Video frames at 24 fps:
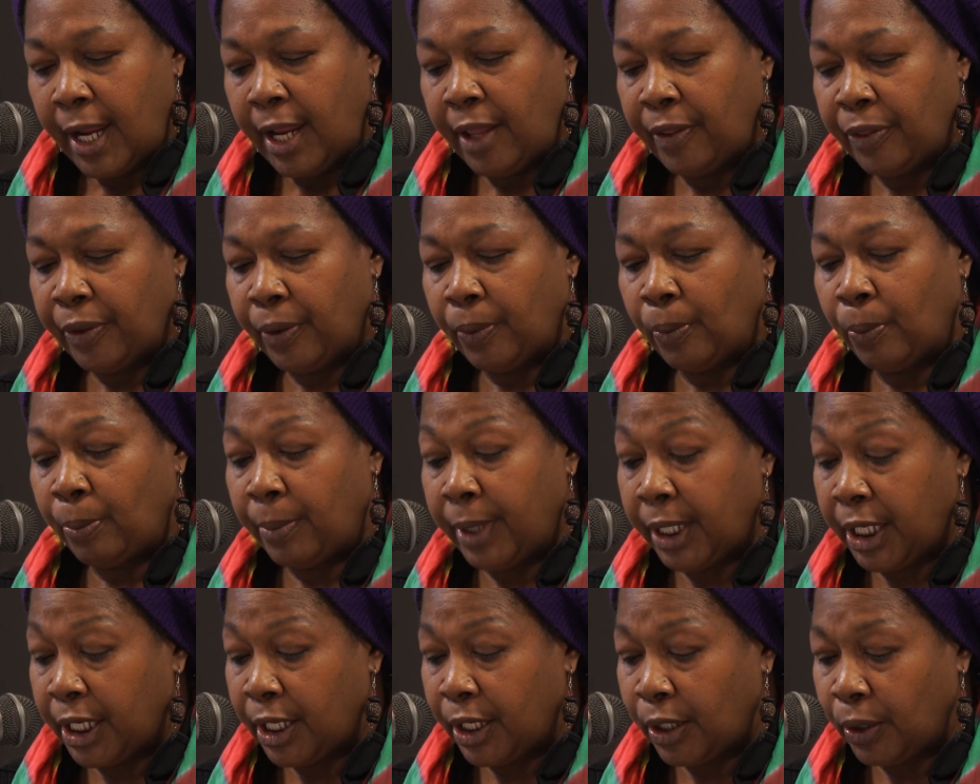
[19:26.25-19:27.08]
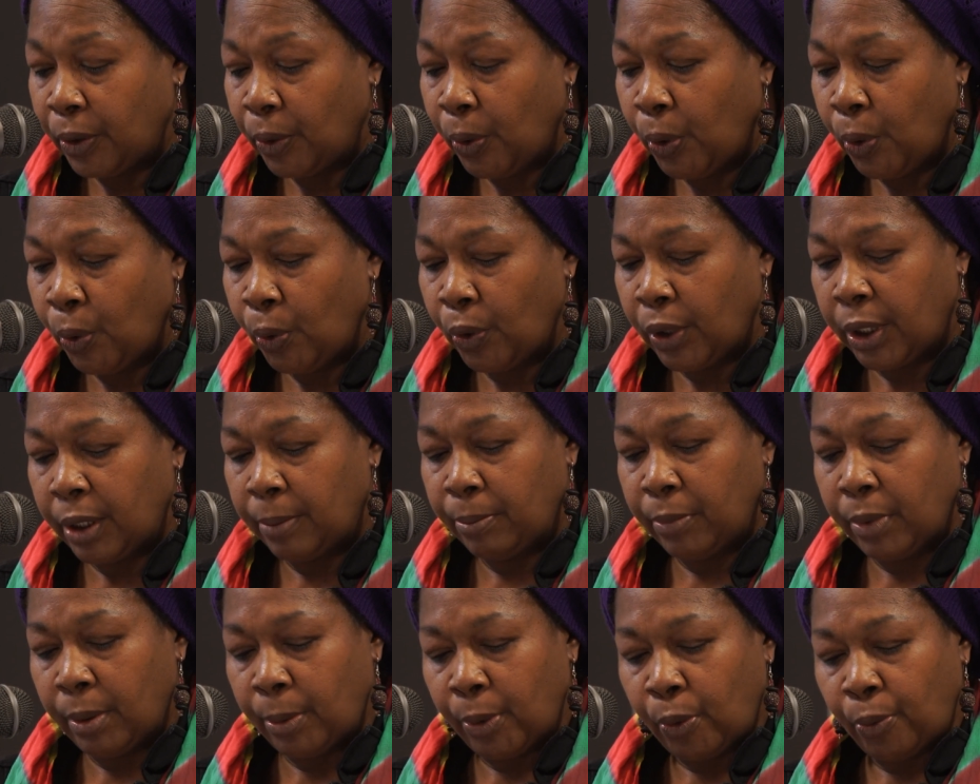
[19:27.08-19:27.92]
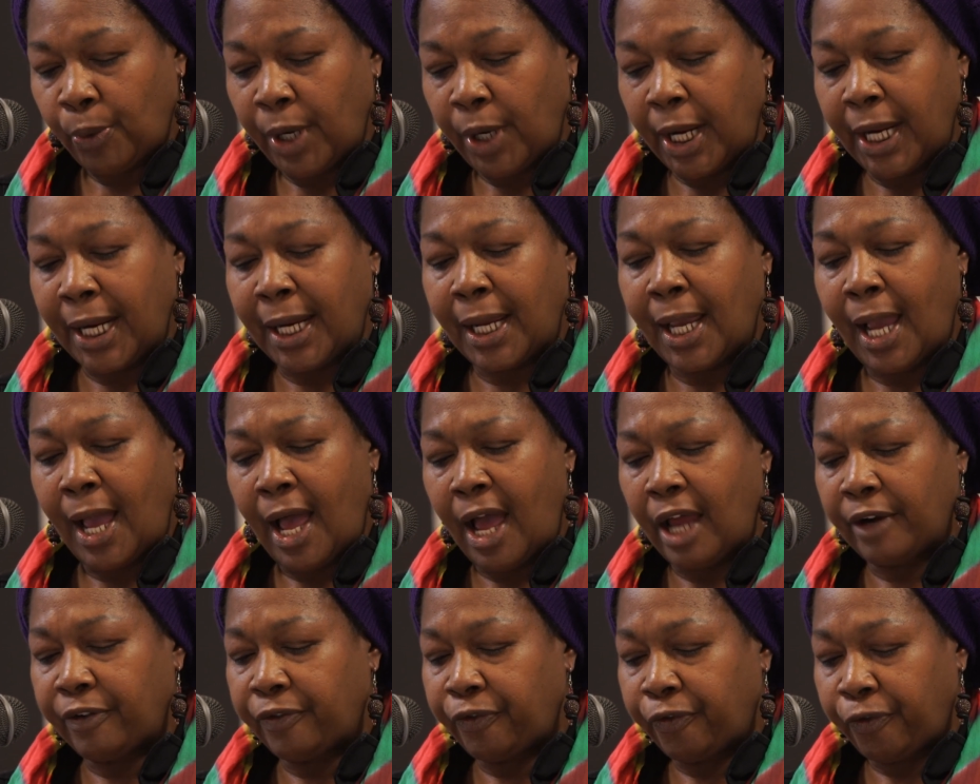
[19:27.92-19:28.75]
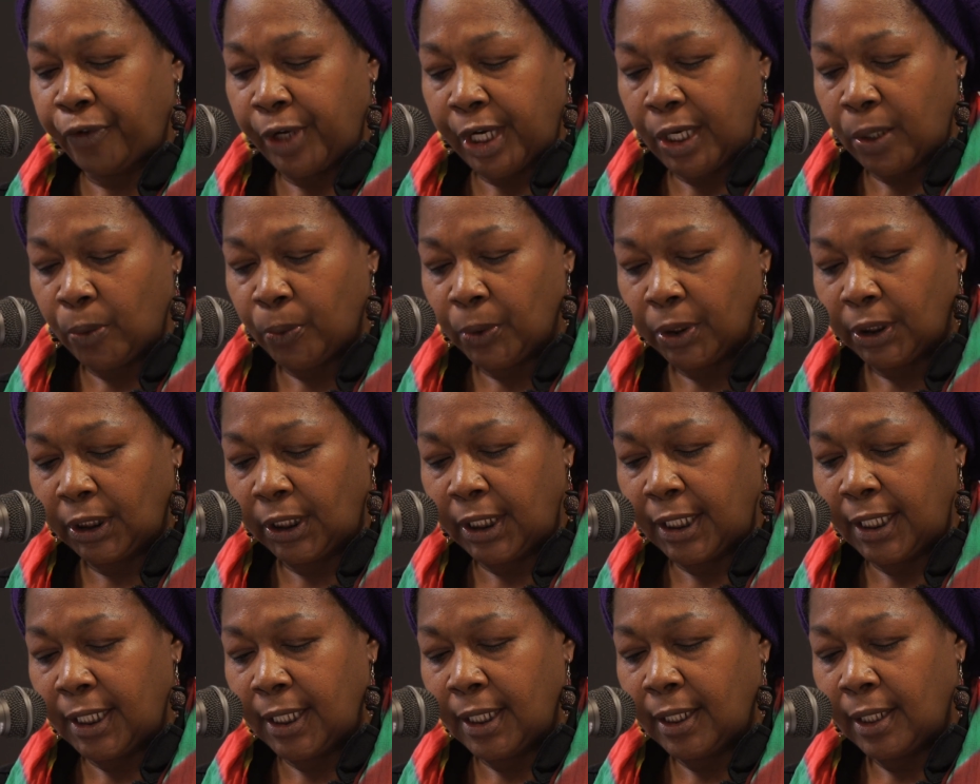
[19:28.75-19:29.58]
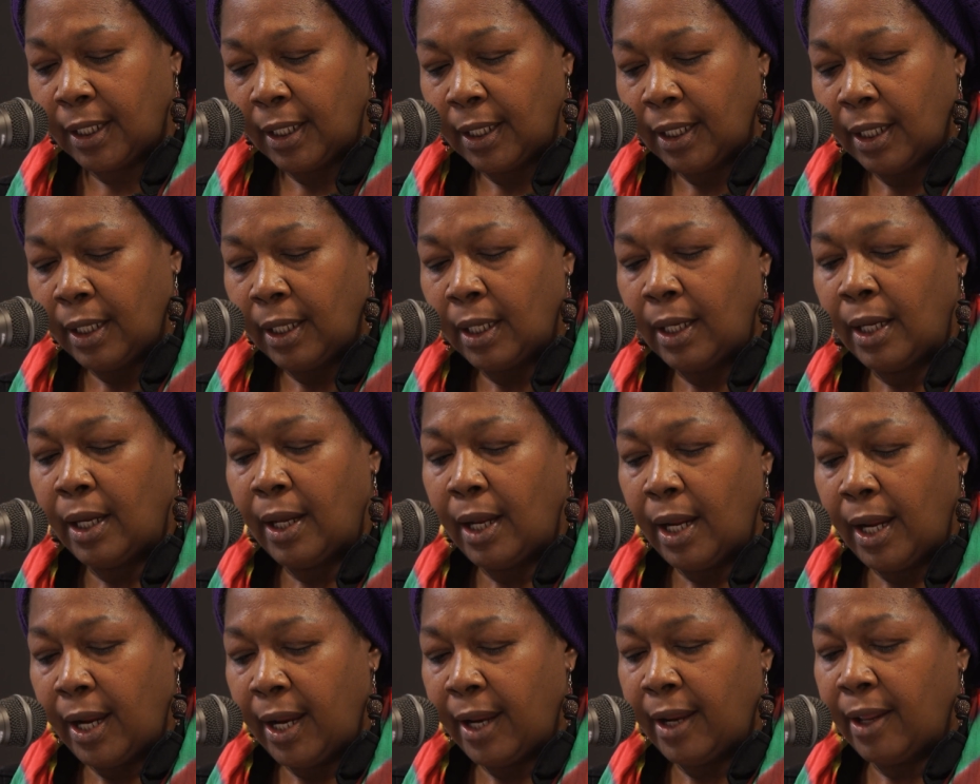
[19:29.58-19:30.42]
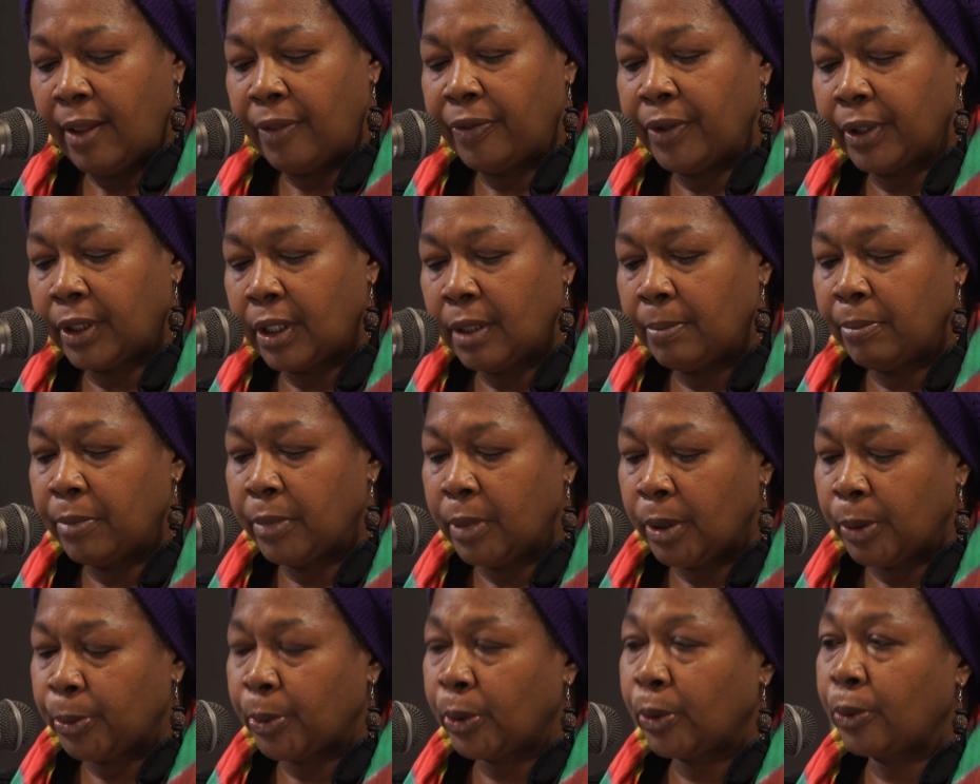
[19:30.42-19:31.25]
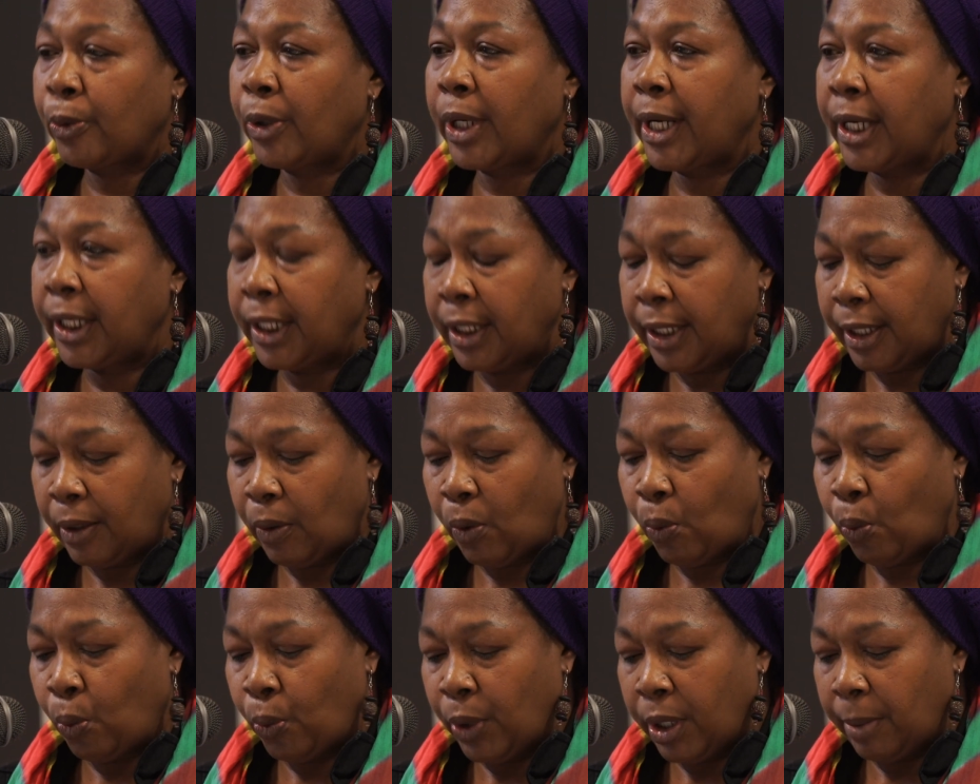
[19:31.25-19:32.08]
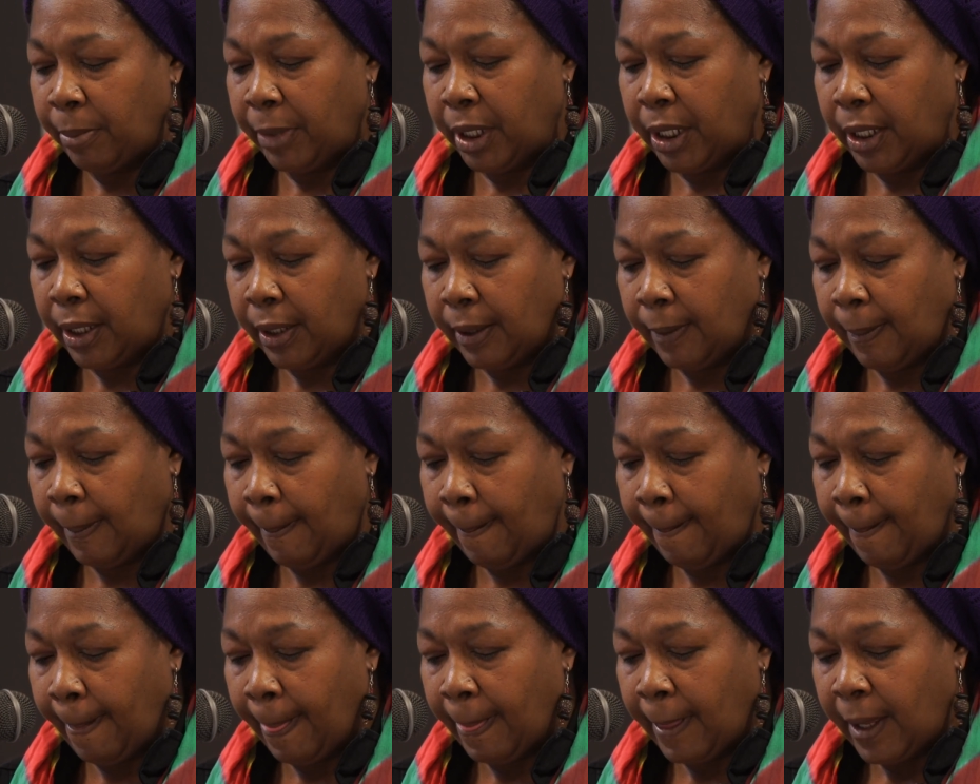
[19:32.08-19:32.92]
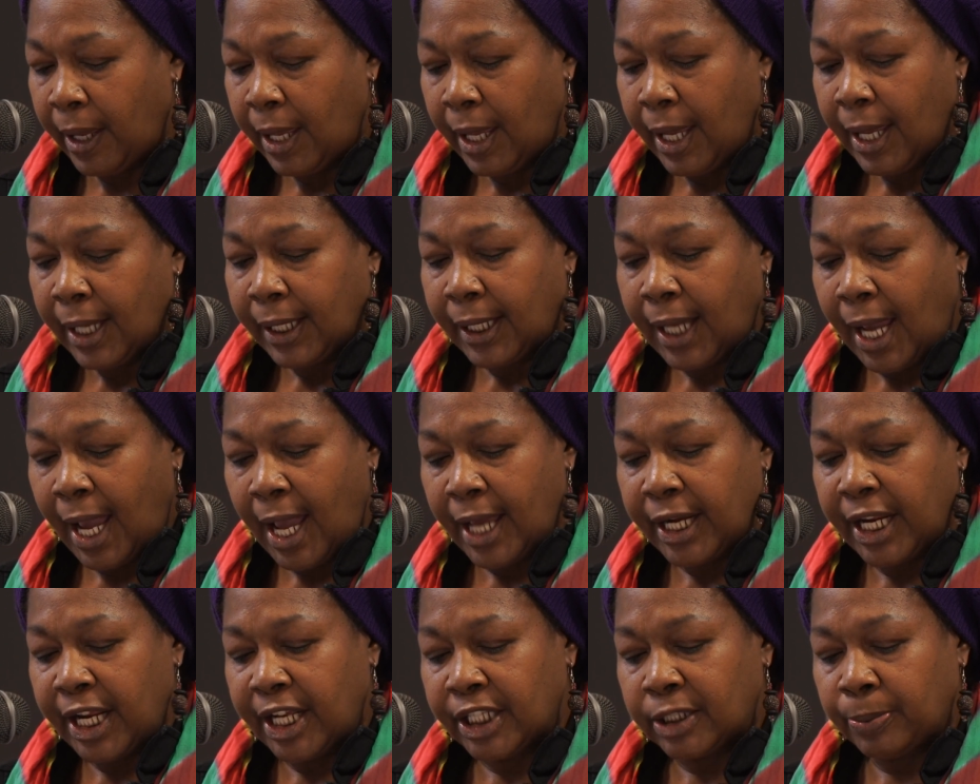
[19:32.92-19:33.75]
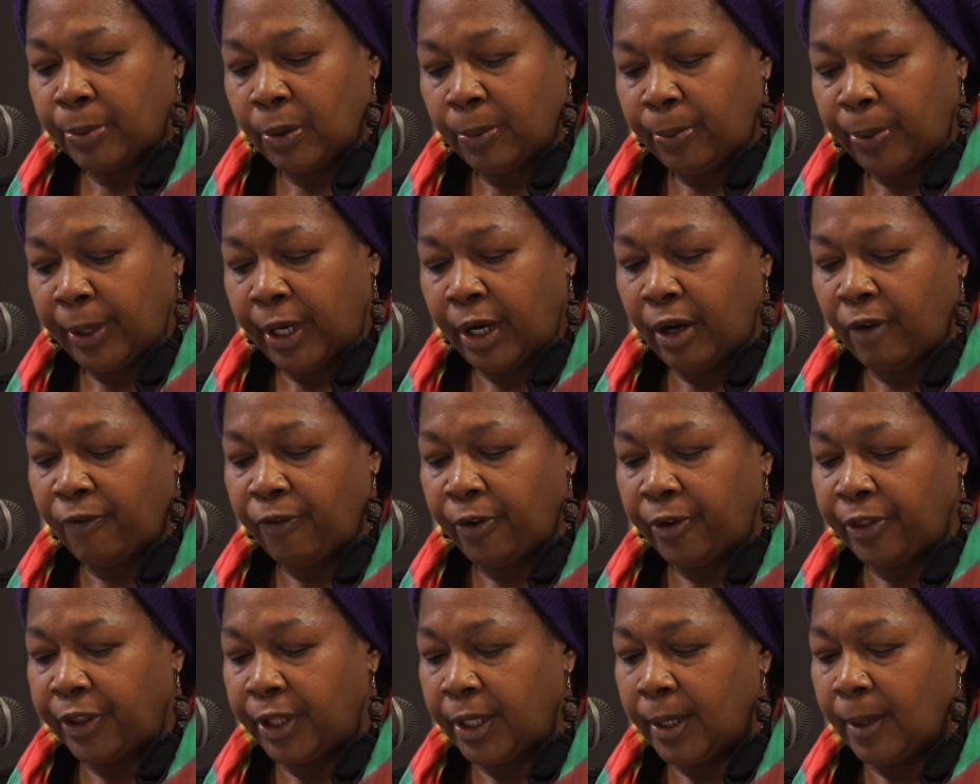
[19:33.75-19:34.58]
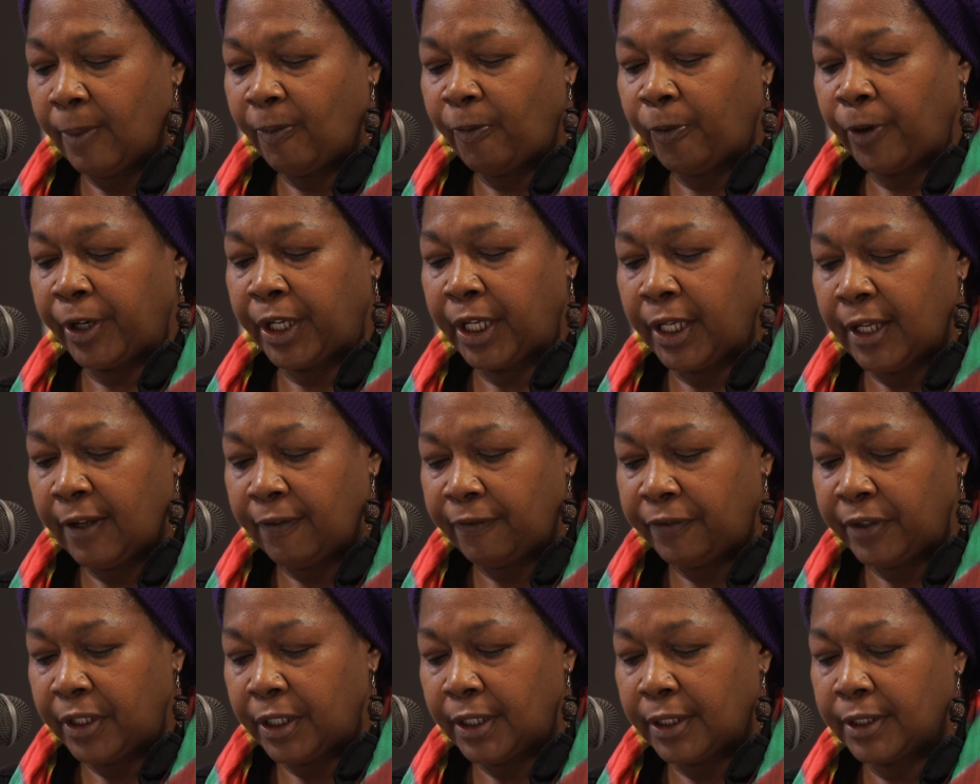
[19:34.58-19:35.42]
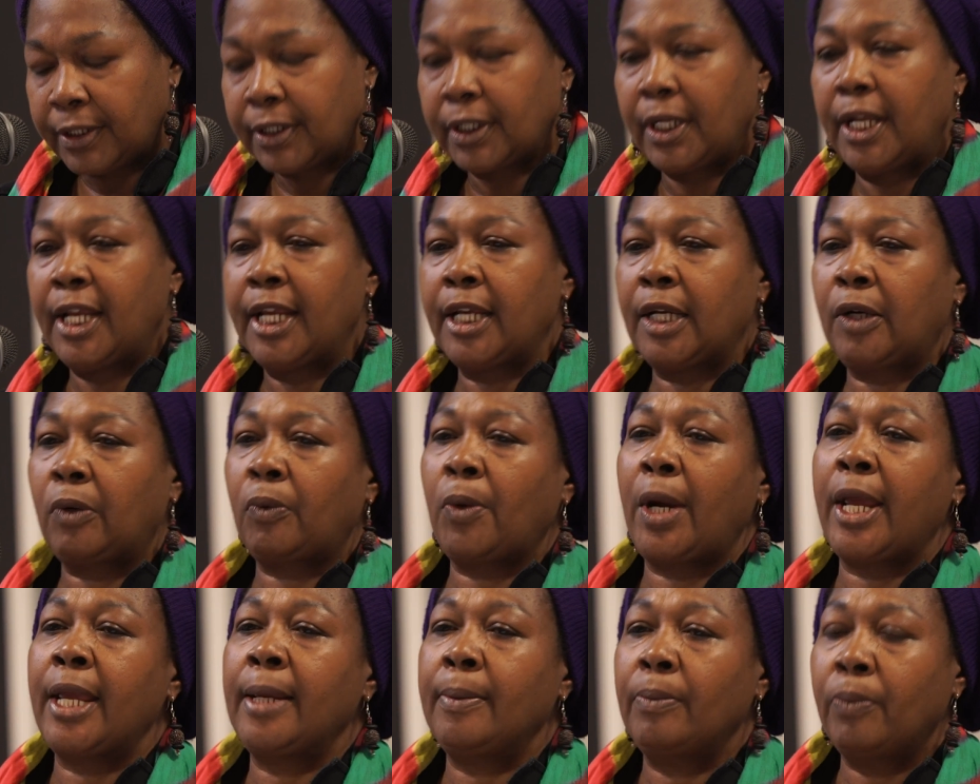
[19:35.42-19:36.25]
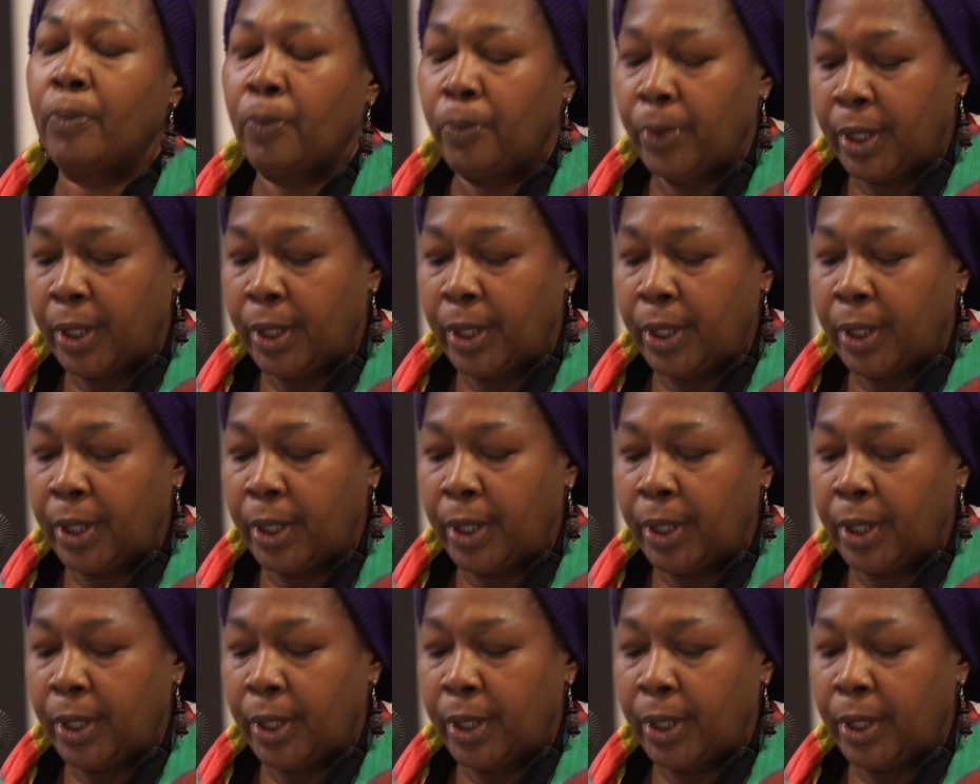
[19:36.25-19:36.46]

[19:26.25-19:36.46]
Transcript: and the men who commemorate God frequently, and the commemorating women. God has prepared for them forgiveness and great